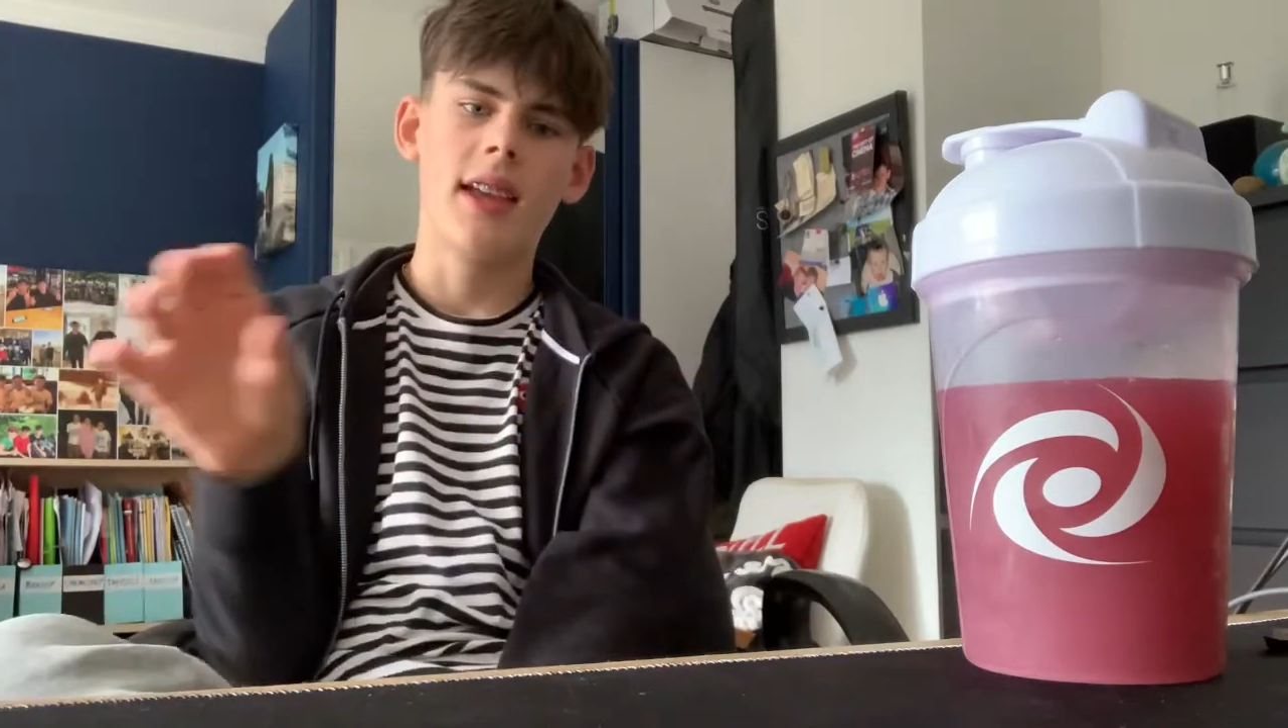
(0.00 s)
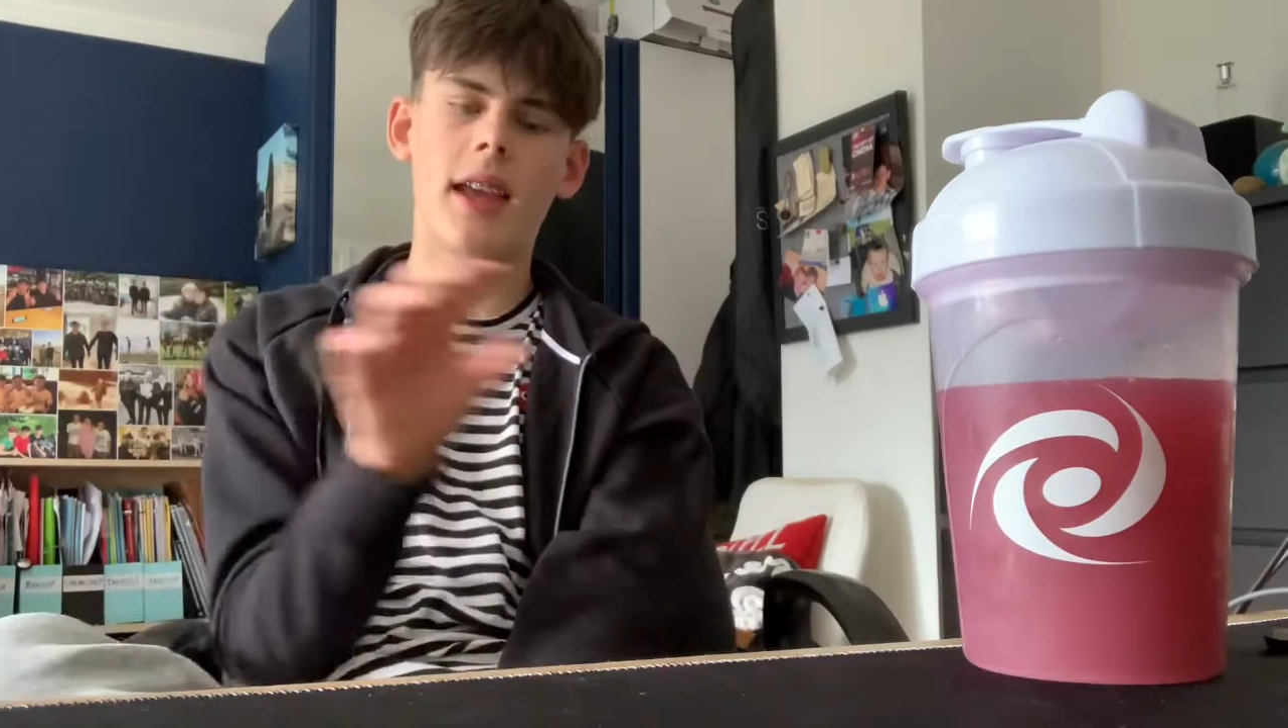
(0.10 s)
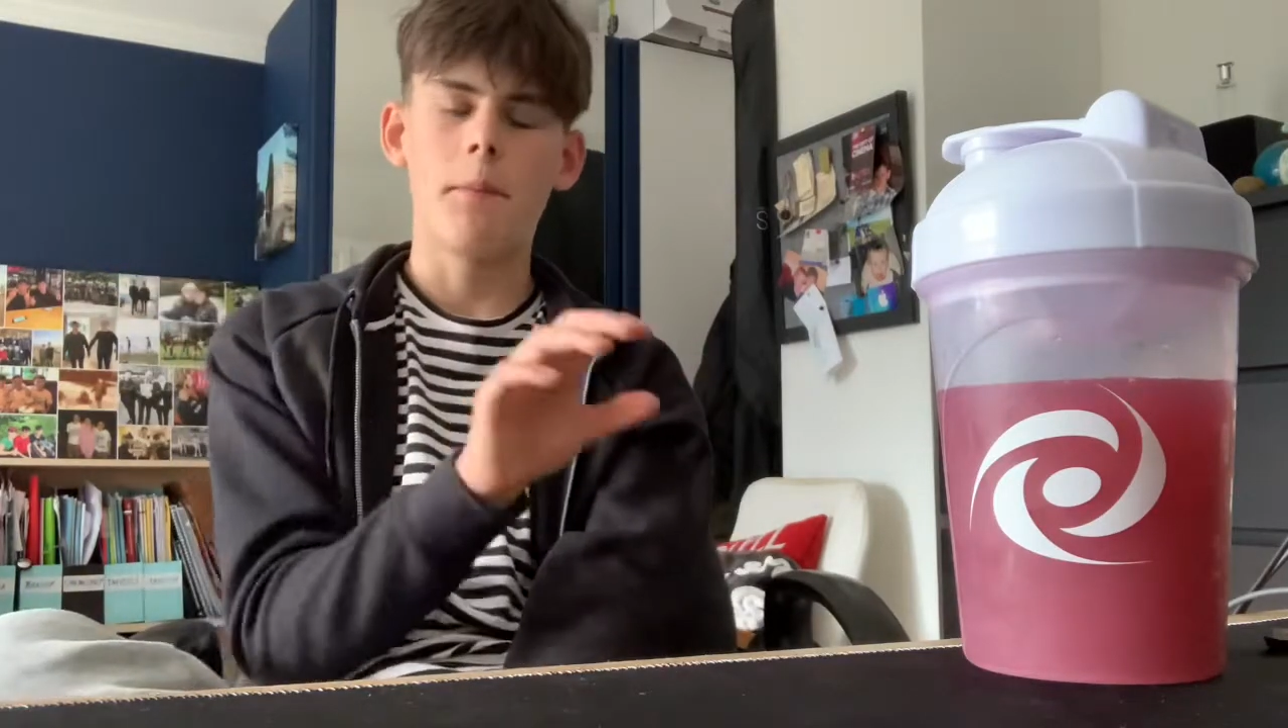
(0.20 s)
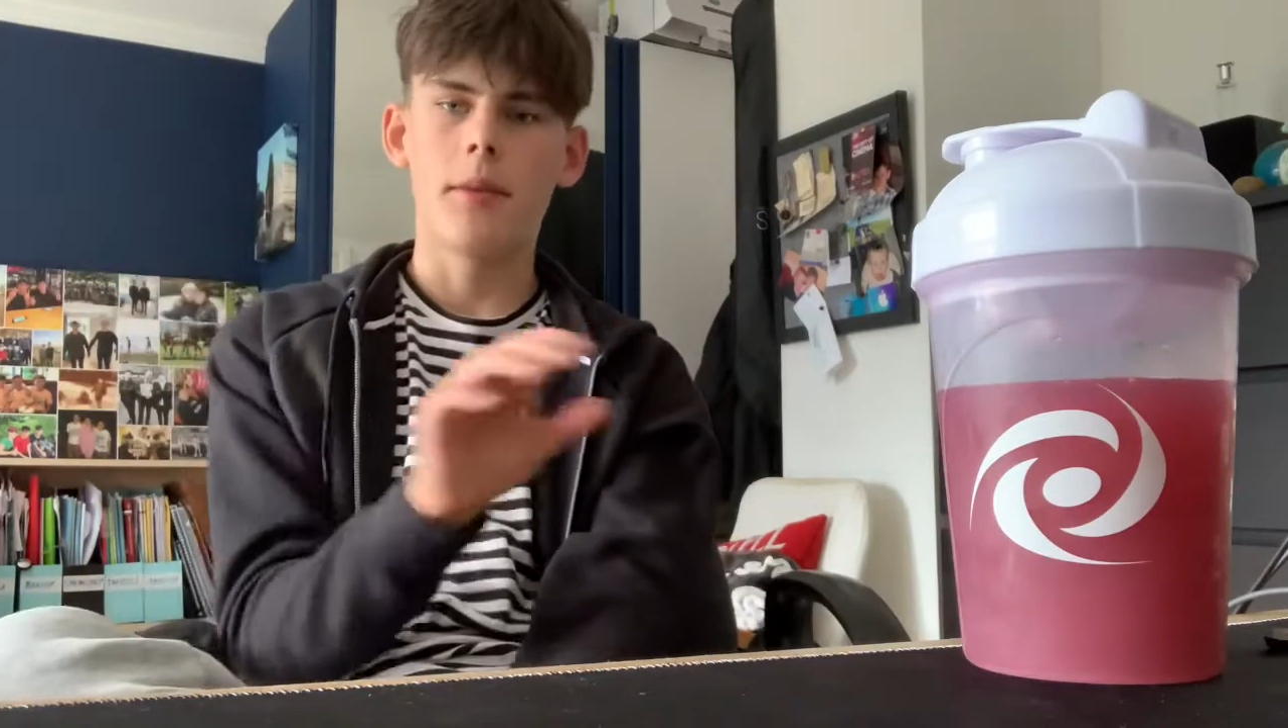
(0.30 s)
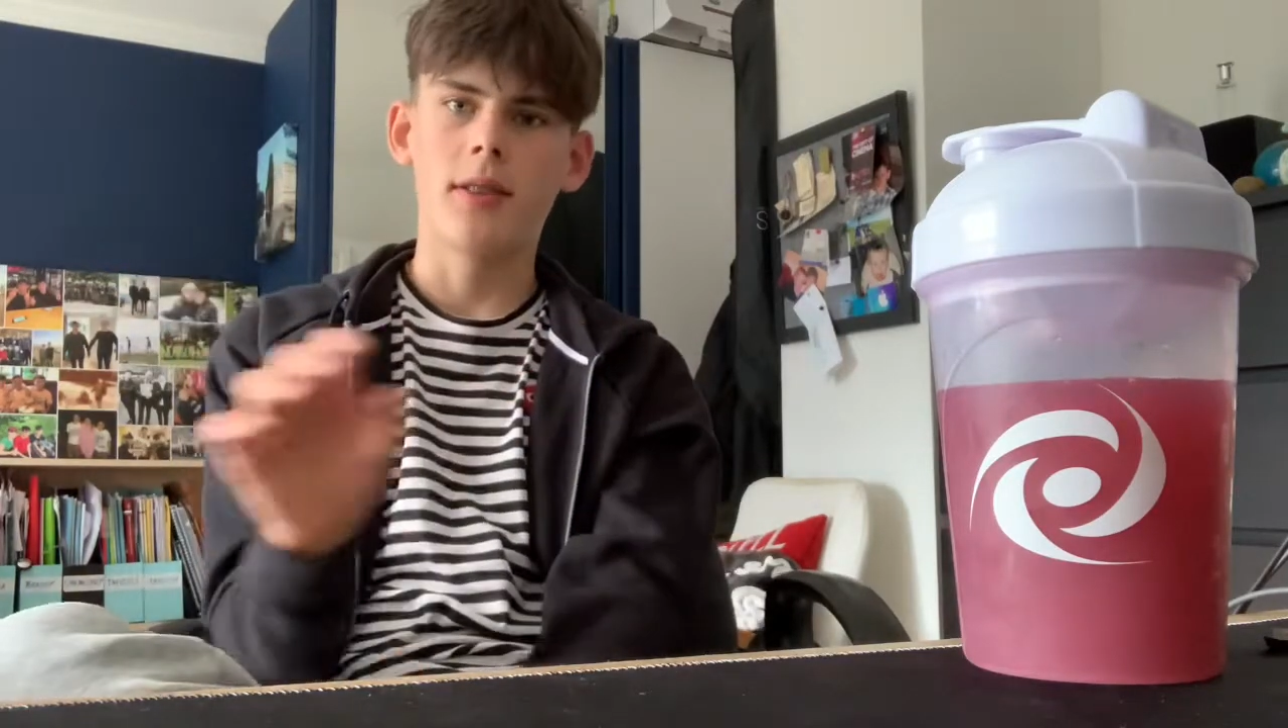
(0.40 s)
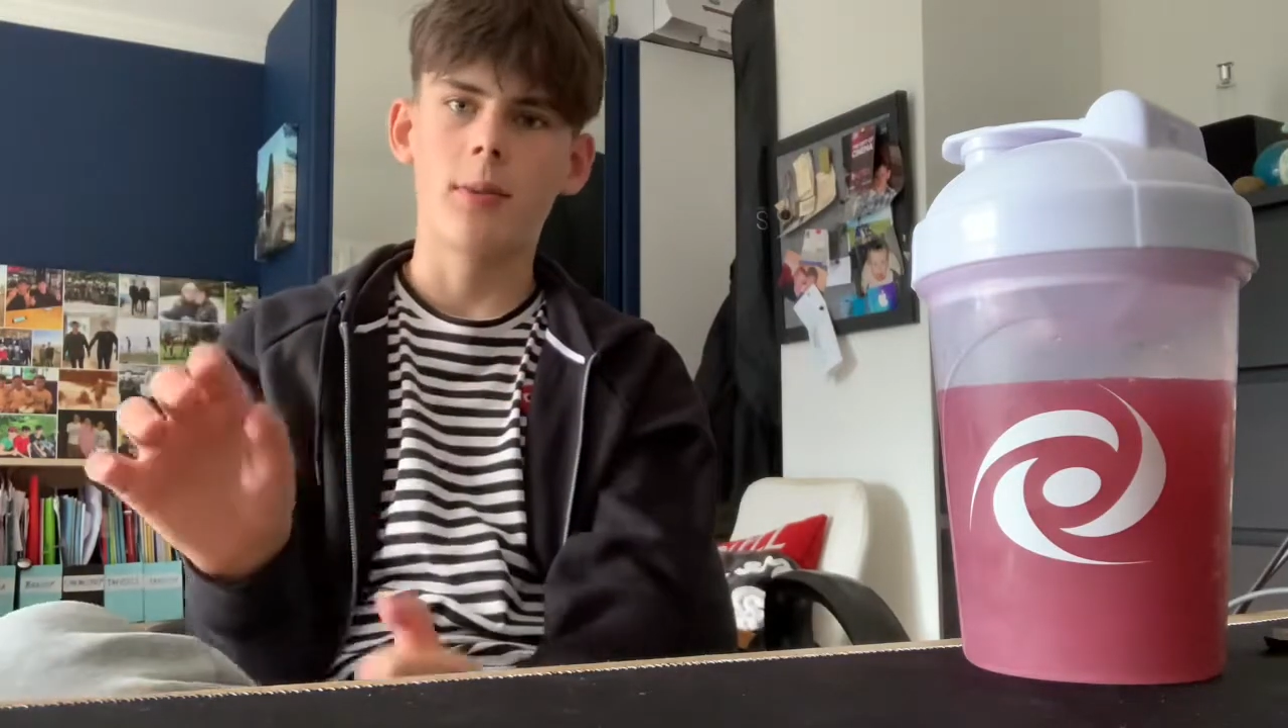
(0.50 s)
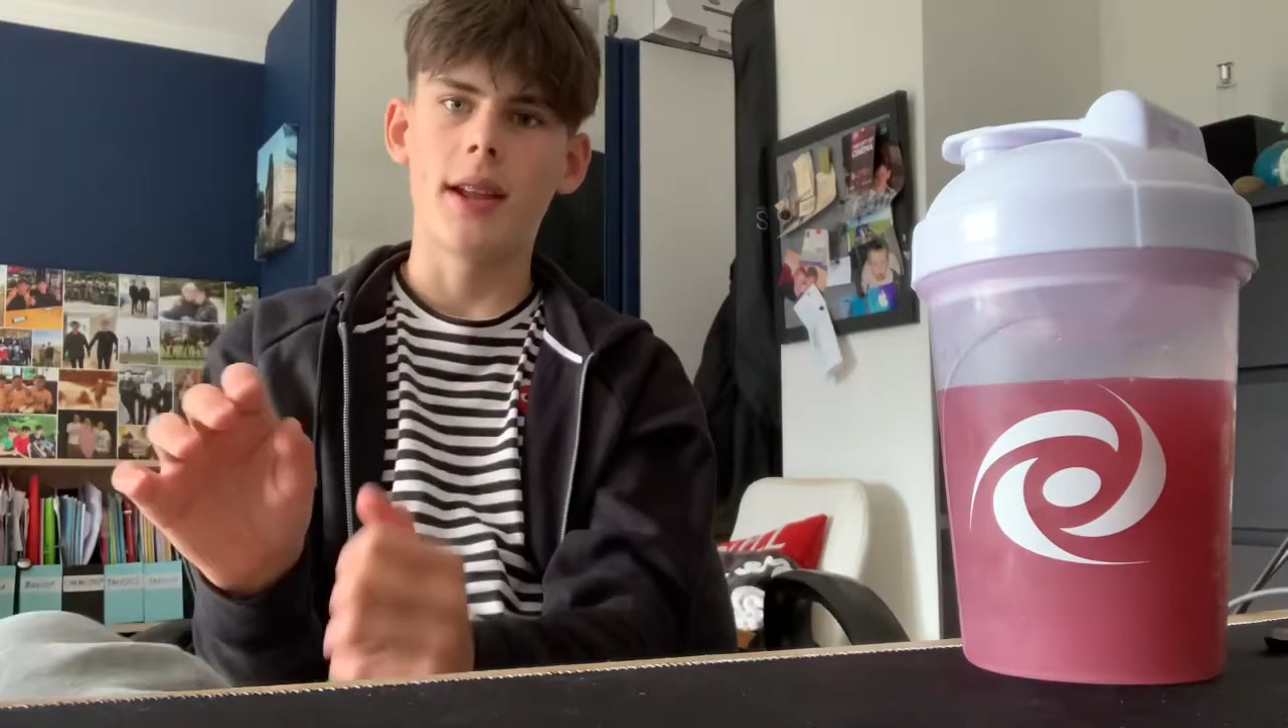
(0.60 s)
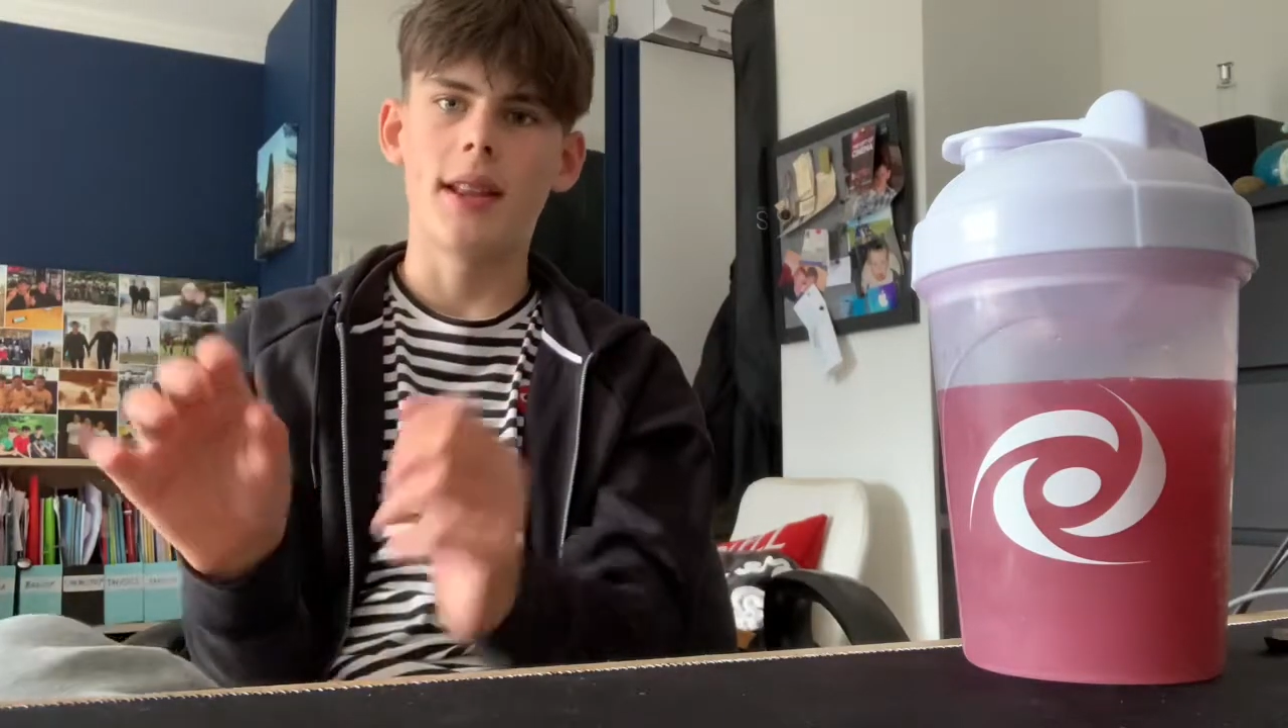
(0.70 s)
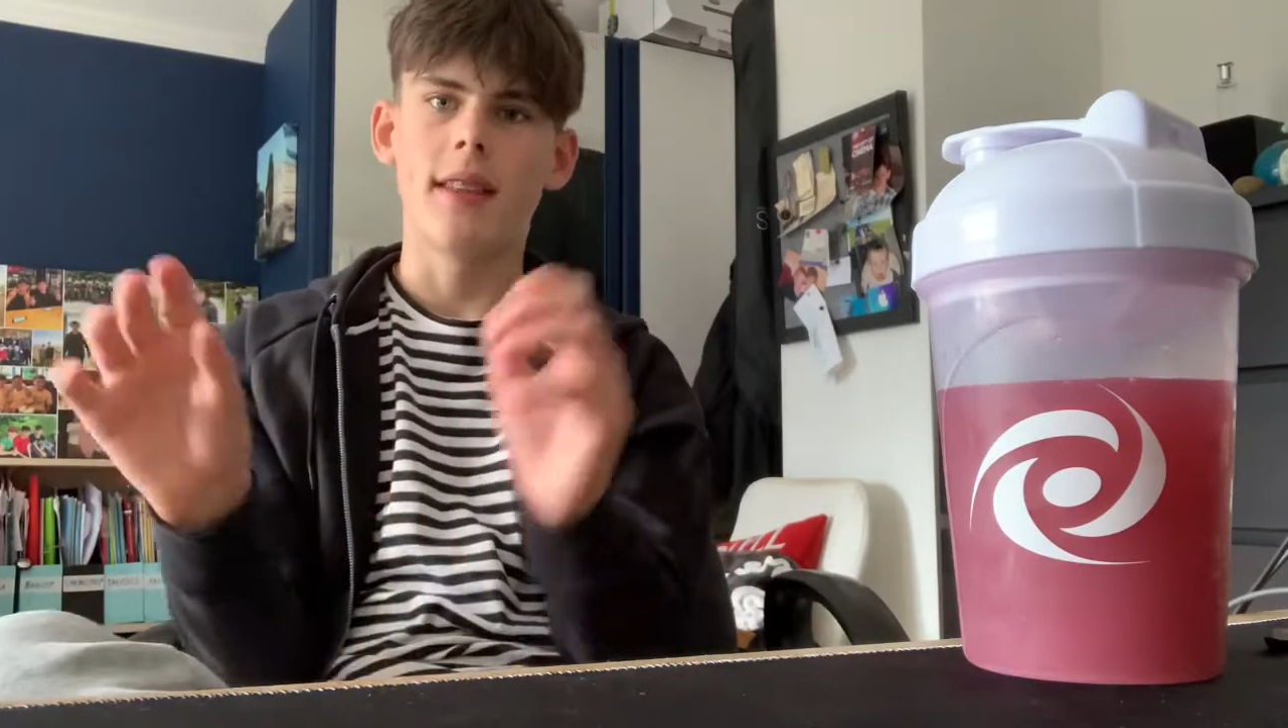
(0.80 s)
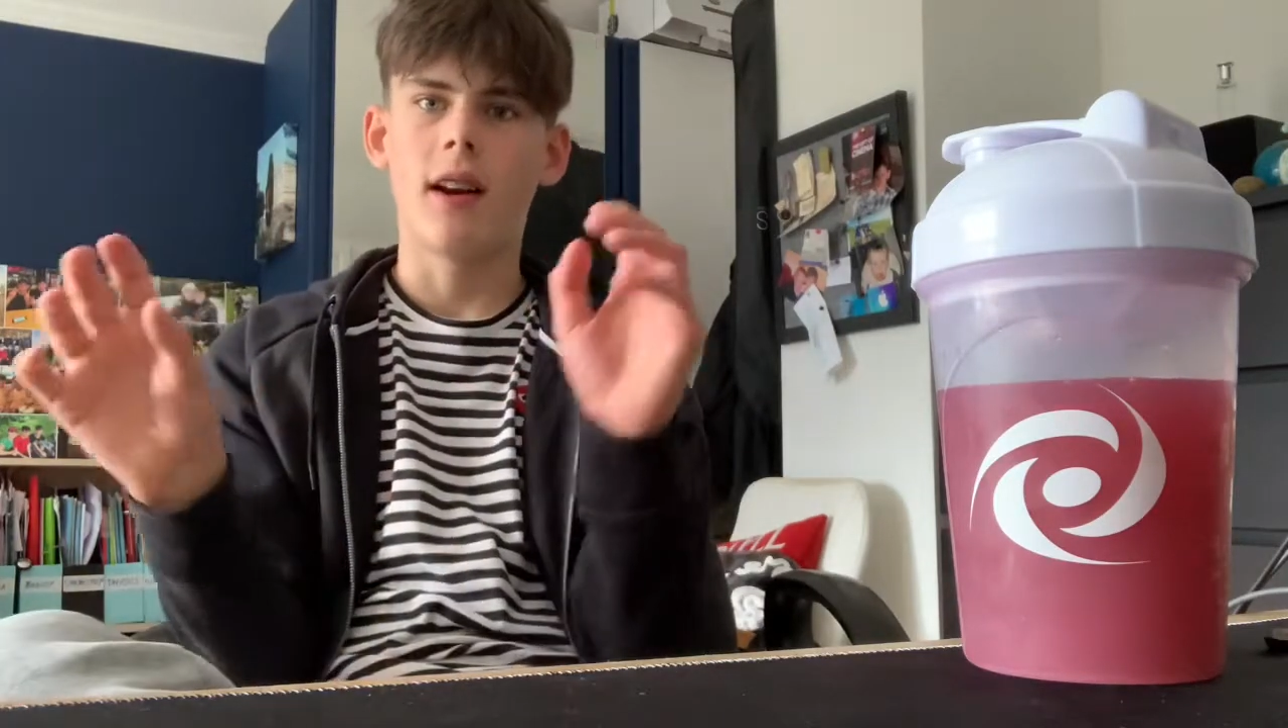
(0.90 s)
in
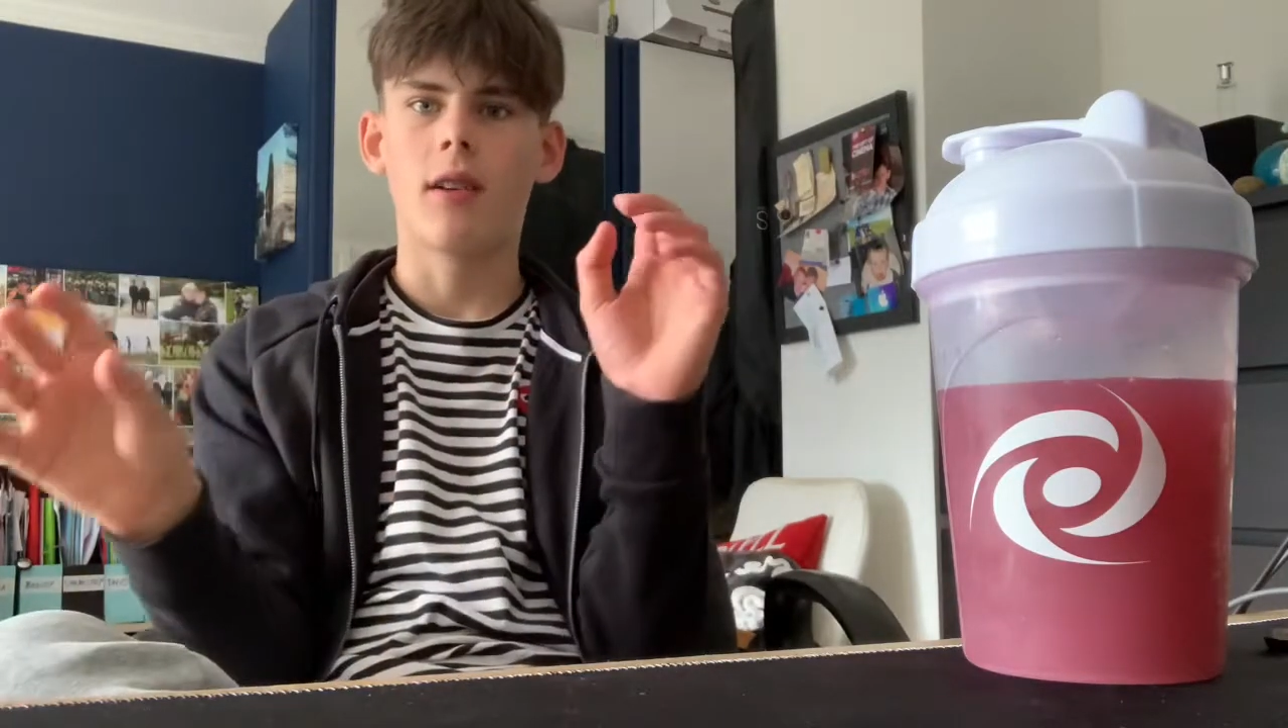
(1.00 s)
between the